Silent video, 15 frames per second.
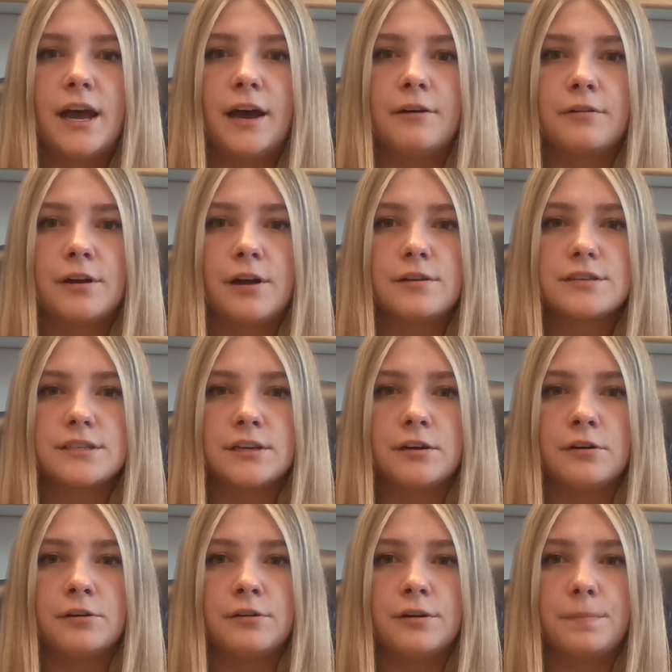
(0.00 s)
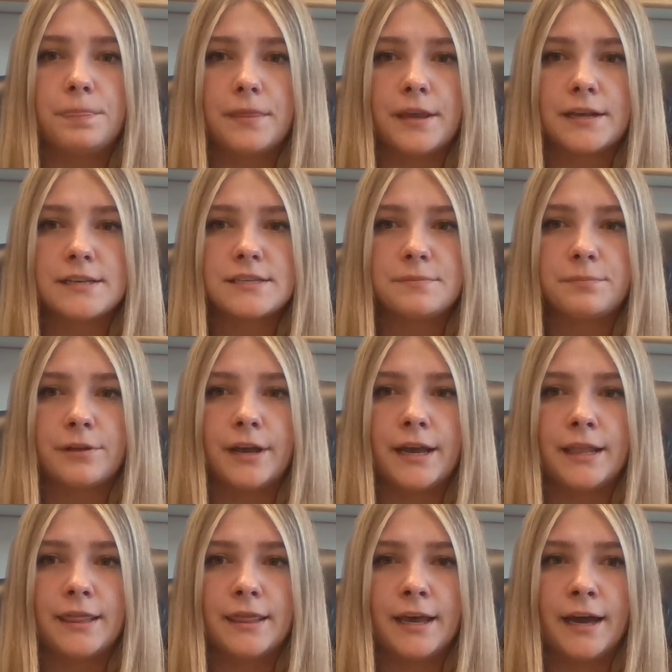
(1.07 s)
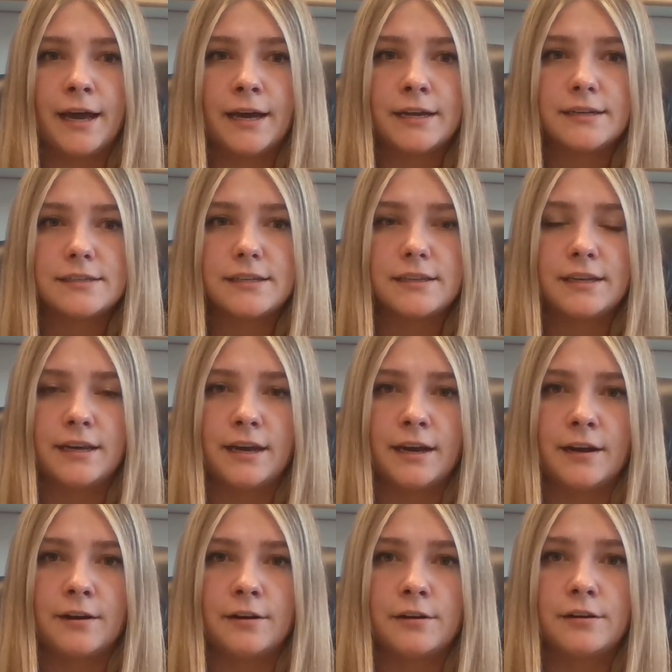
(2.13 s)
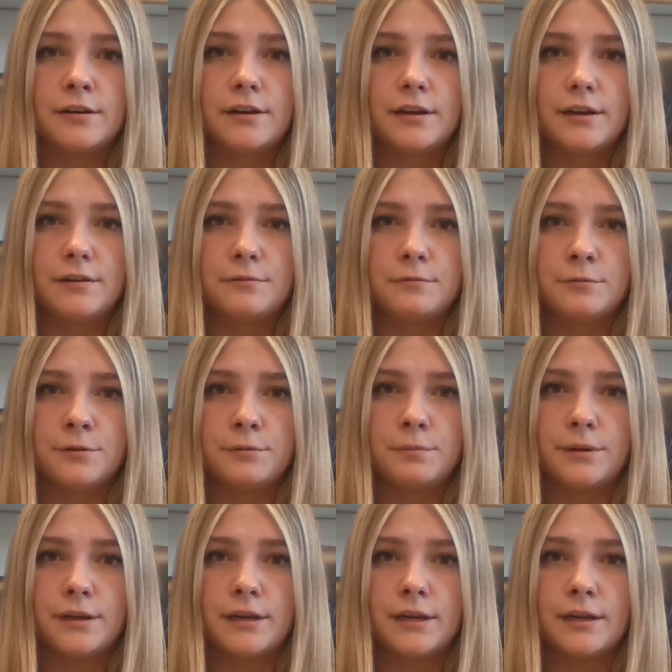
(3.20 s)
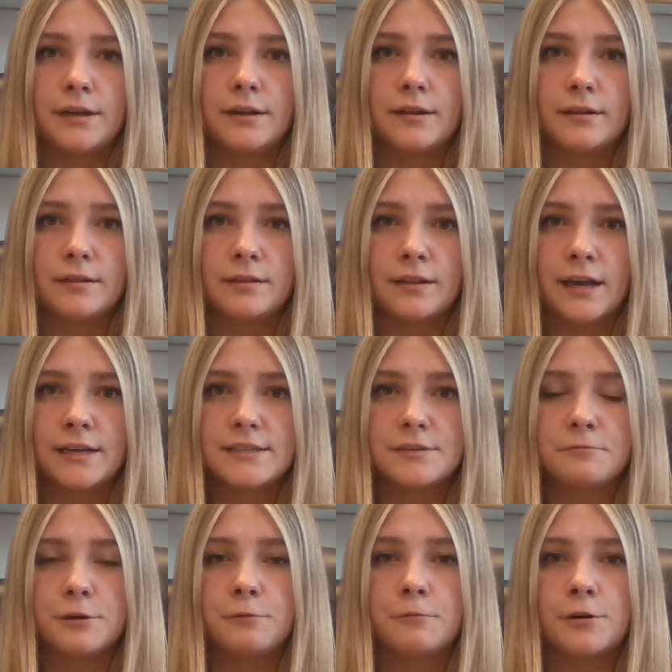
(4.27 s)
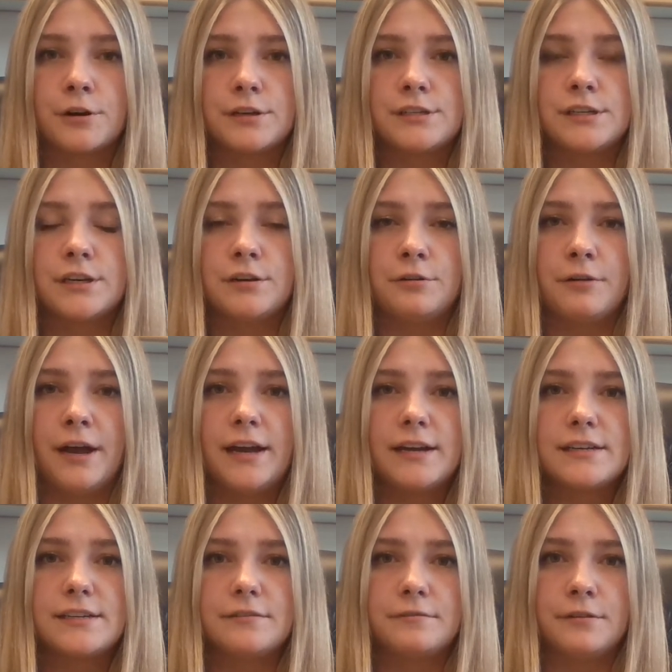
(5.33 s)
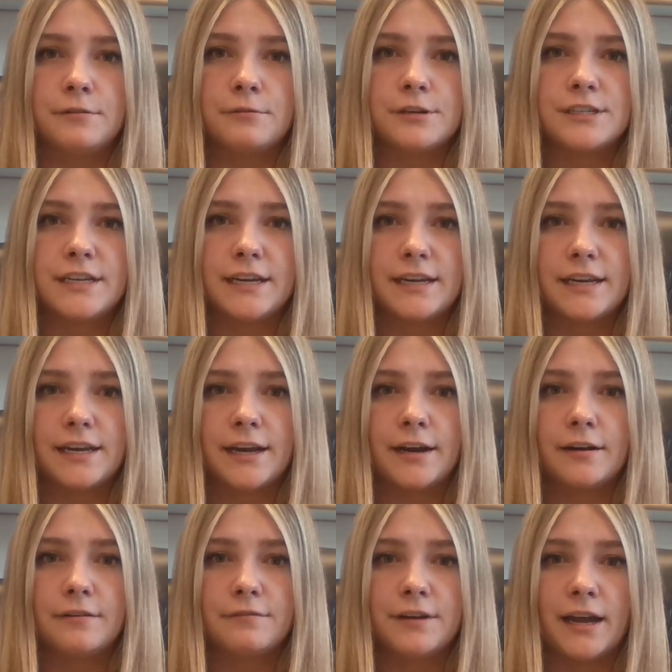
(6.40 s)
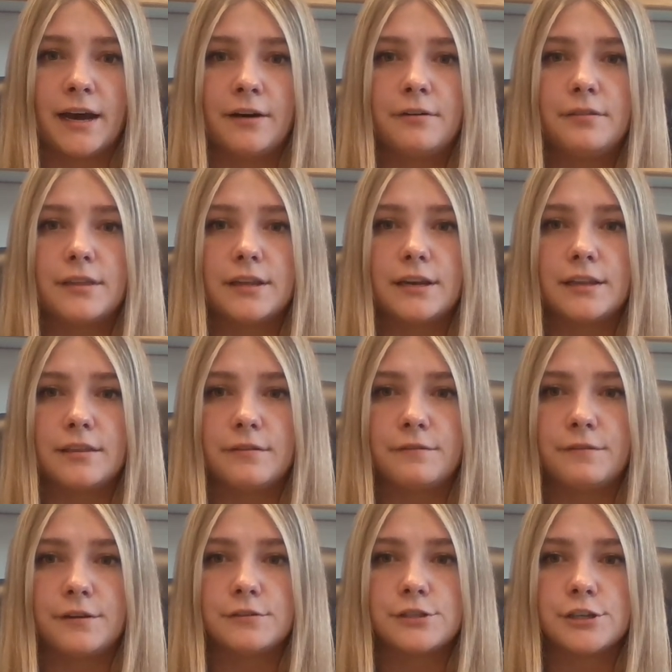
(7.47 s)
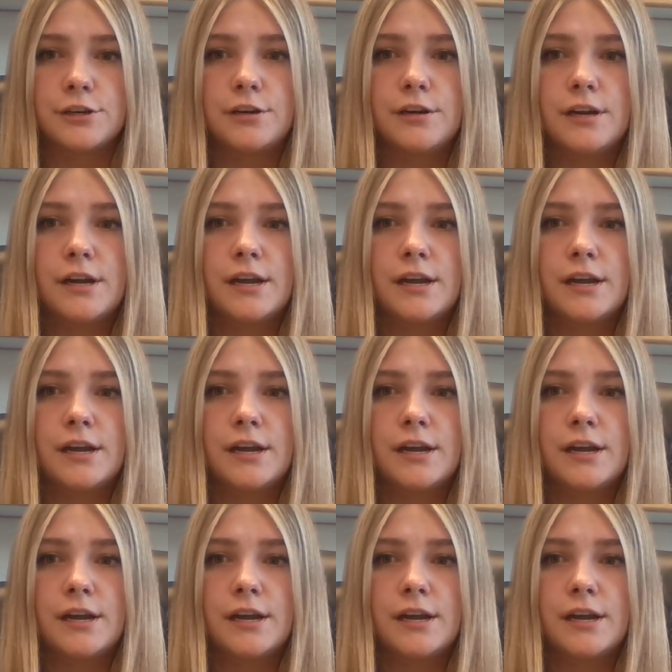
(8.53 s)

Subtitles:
I would also explain that the error would be less rework to correct if it were taken care of now than in the future.